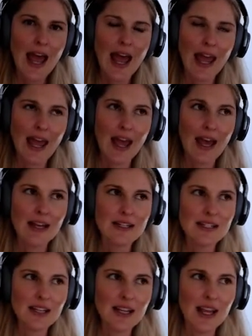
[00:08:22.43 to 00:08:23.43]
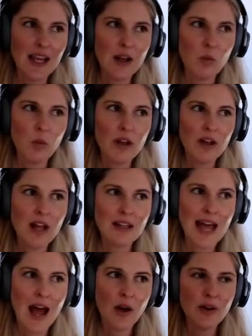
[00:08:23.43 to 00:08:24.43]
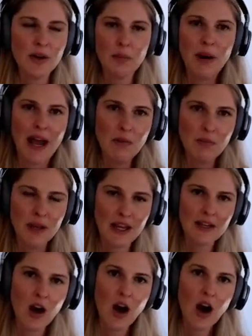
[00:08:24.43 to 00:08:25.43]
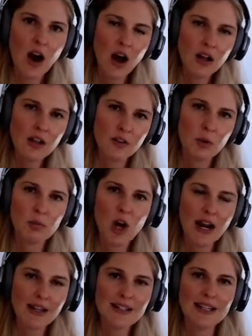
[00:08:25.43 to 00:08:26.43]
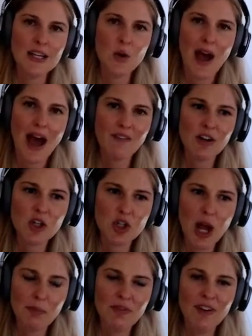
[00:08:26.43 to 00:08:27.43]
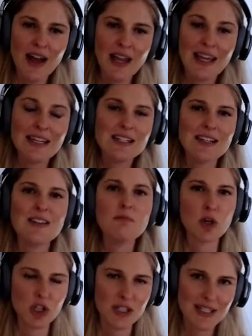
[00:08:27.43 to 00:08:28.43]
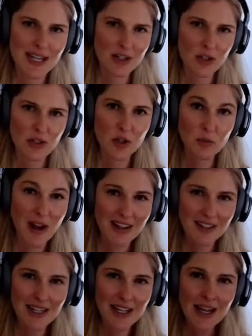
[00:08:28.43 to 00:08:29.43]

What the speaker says: And it will allow you to pipe in all of your products that you have on Shopify into the Merchant Center directly.